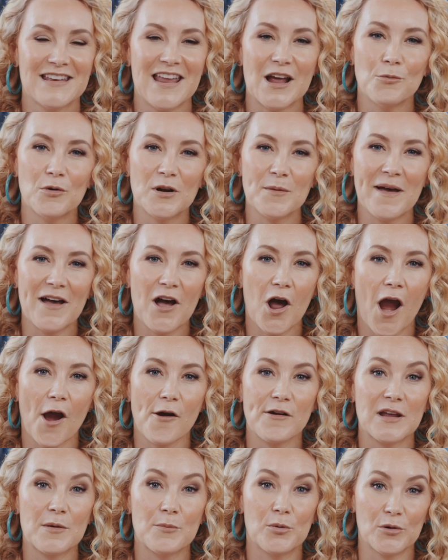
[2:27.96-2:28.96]
Now, what about
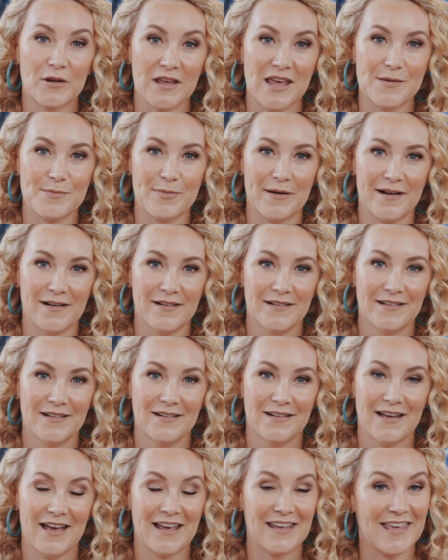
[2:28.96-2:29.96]
hiring a bookkeeper?
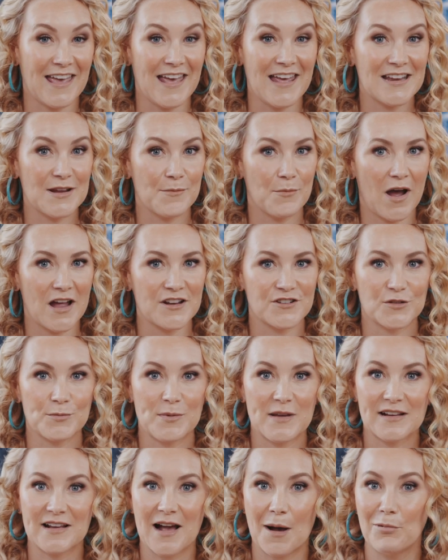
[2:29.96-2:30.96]
Again, it might just
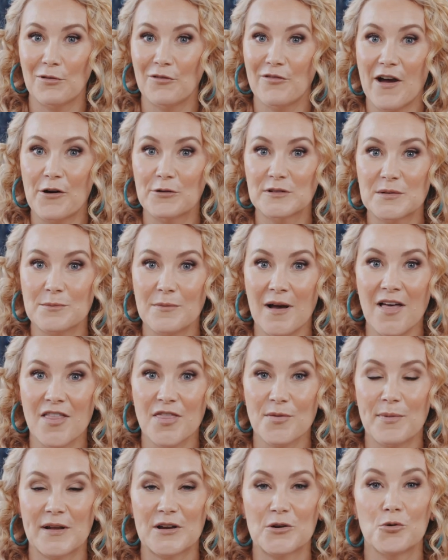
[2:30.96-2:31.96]
be a couple of hours a
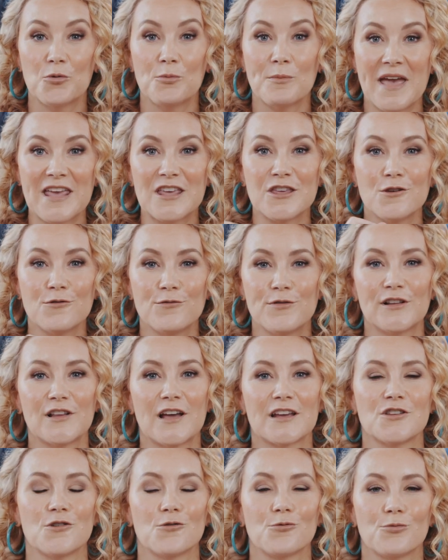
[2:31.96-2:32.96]
month, but it will make you feel
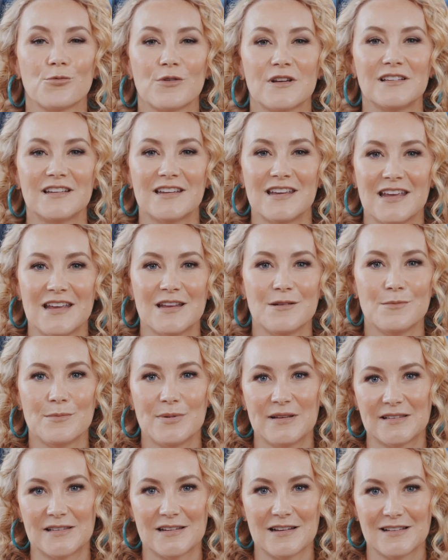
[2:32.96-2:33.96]
like you're really in
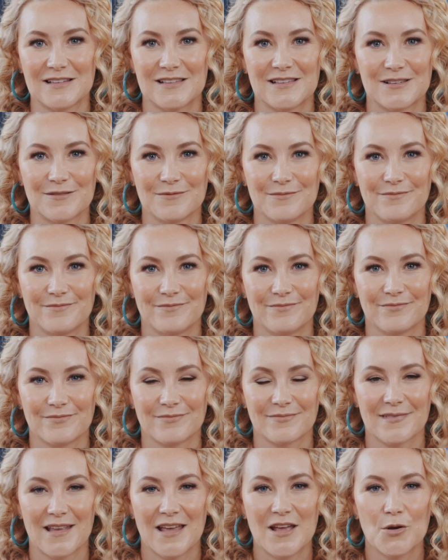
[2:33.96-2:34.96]
business.
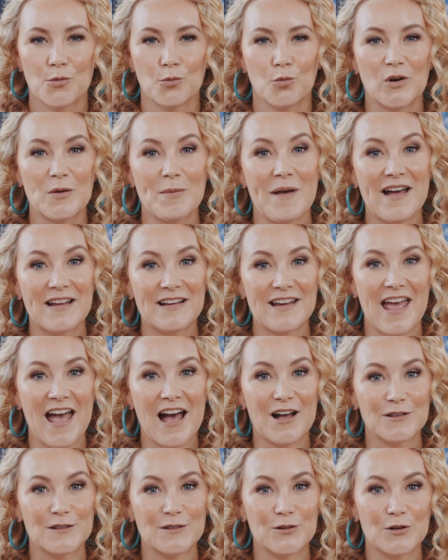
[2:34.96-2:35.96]
What about
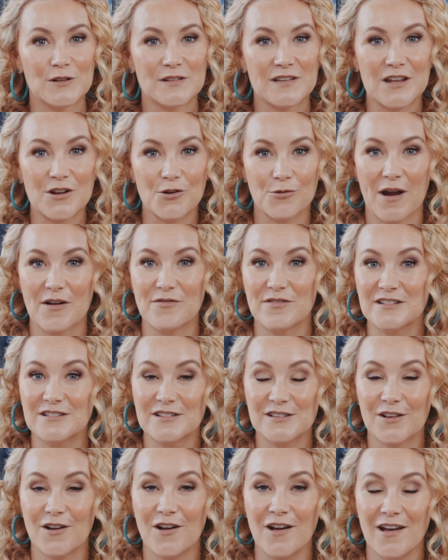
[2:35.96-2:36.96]
outsourcing graphic
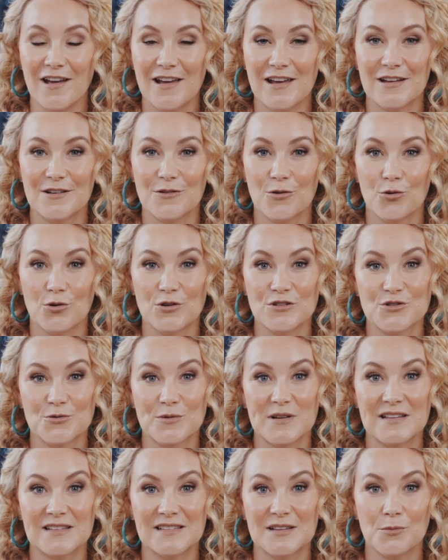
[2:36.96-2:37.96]
design or
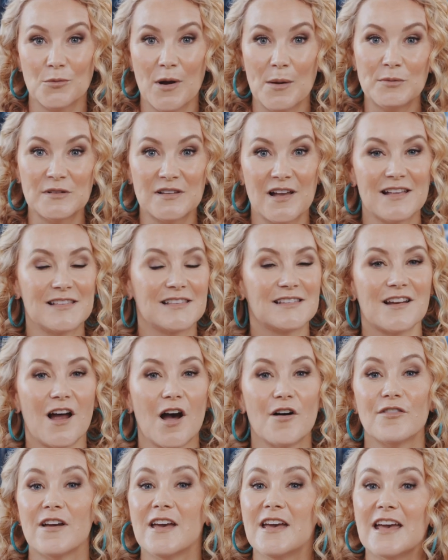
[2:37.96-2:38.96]
doing some website
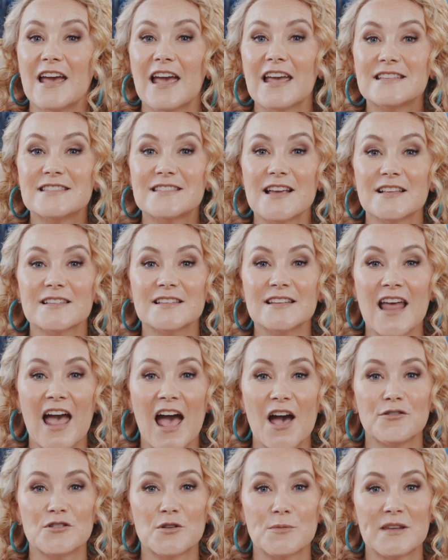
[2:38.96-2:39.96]
stuff? It doesn't
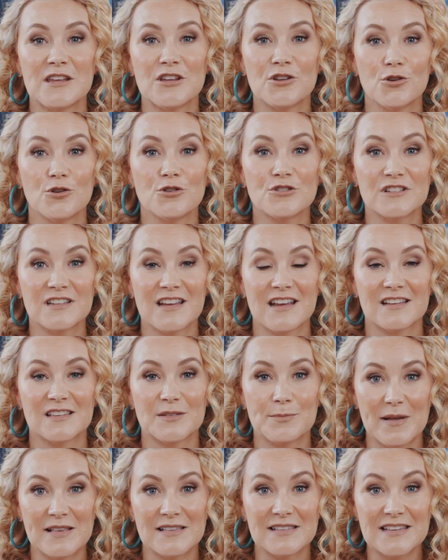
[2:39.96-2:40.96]
have to be hugely
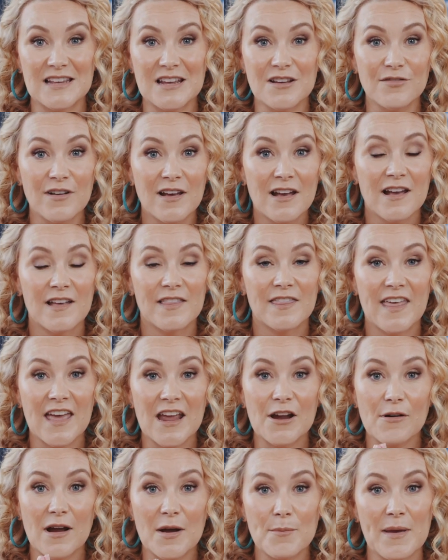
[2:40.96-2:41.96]
expensive.
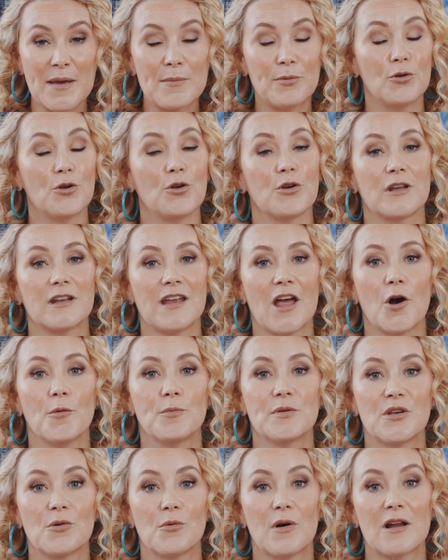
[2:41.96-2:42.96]
There are people who can
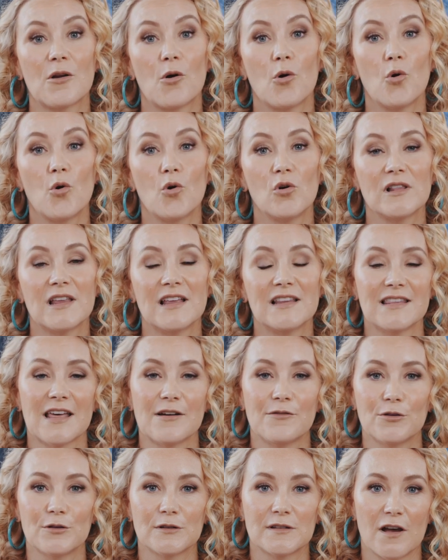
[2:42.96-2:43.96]
help you at all
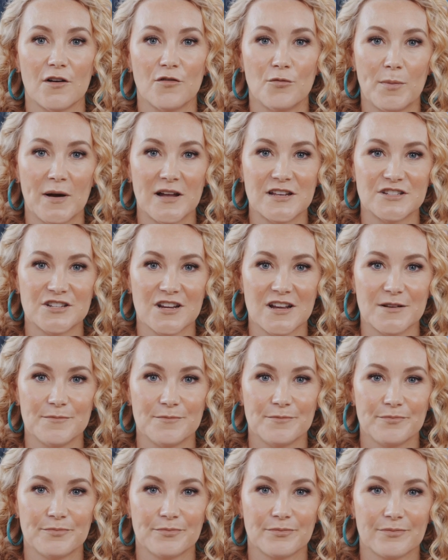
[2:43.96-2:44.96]
levels of
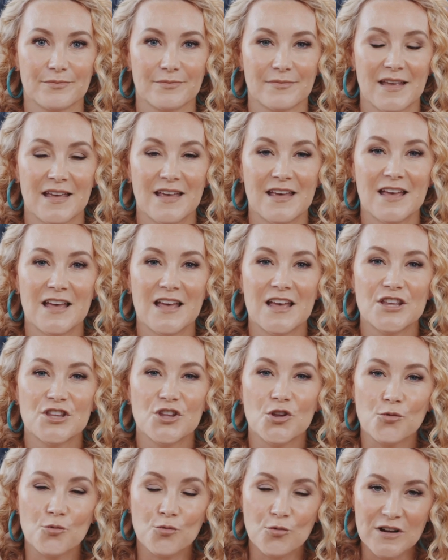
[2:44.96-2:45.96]
budget.
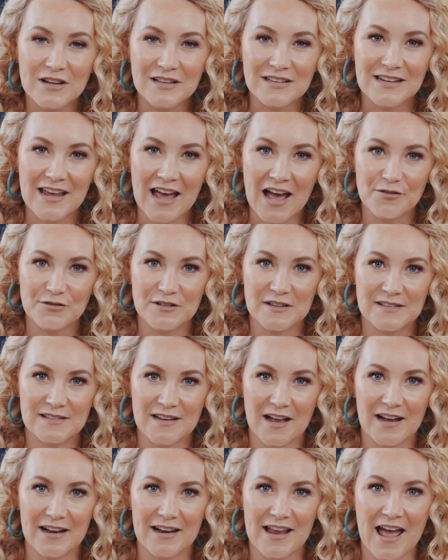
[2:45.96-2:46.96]
You really have to
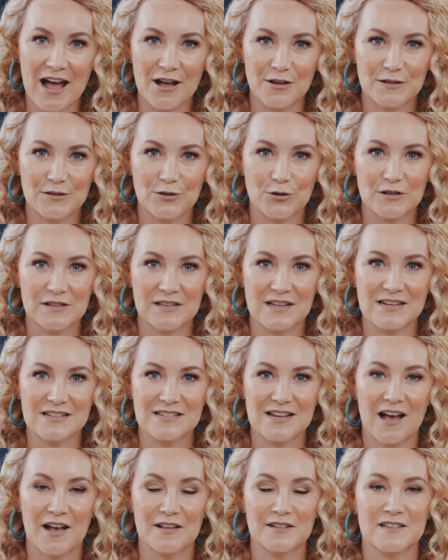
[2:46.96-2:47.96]
start outsourcing
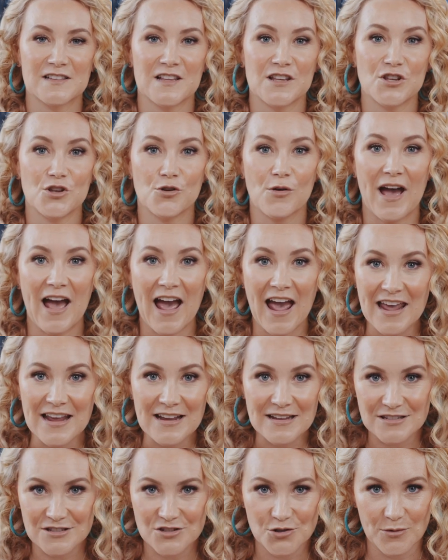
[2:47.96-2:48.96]
tasks that you
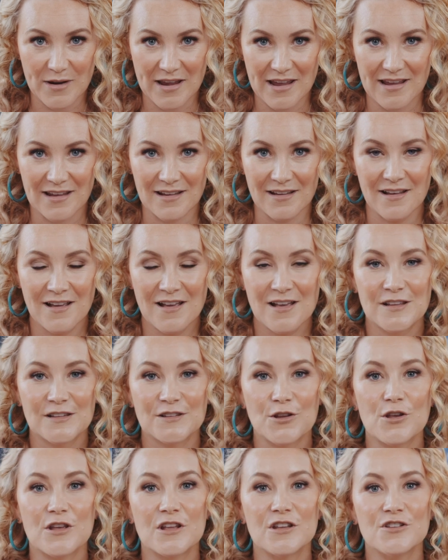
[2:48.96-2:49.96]
hate doing
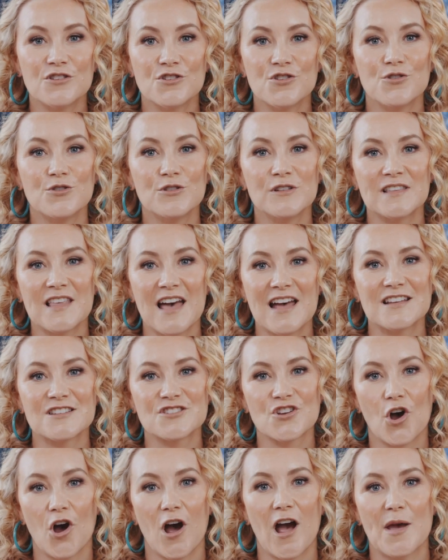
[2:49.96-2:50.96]
so you can use that
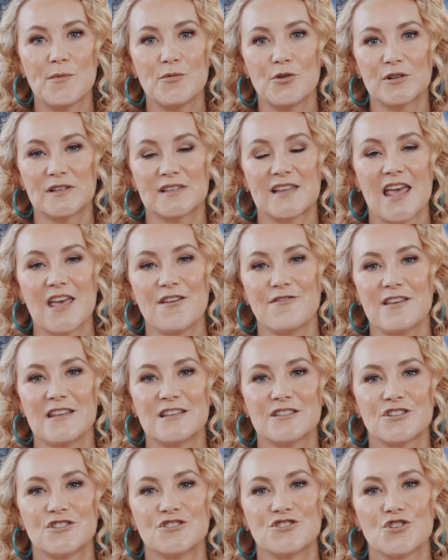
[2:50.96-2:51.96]
time you're
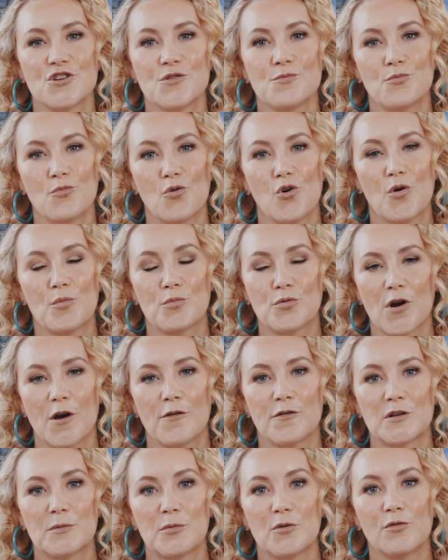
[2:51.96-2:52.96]
saving to do more
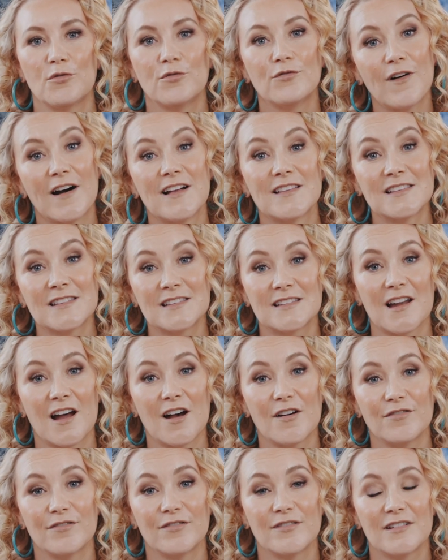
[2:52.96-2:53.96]
profitable, fun
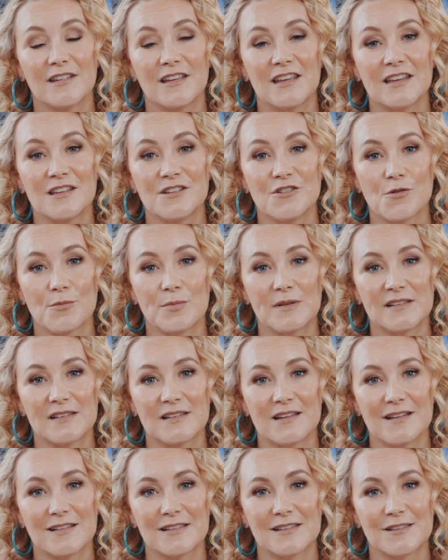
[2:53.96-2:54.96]
stuff in your
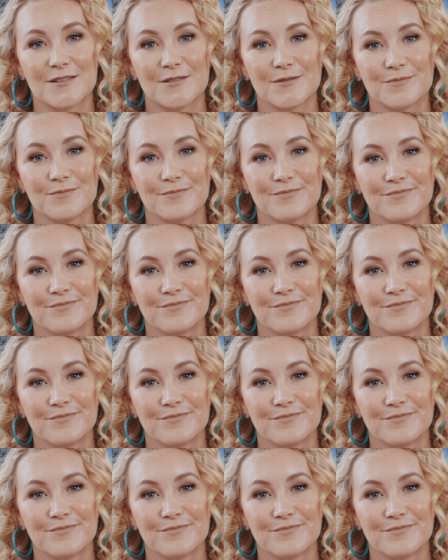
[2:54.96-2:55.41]
business.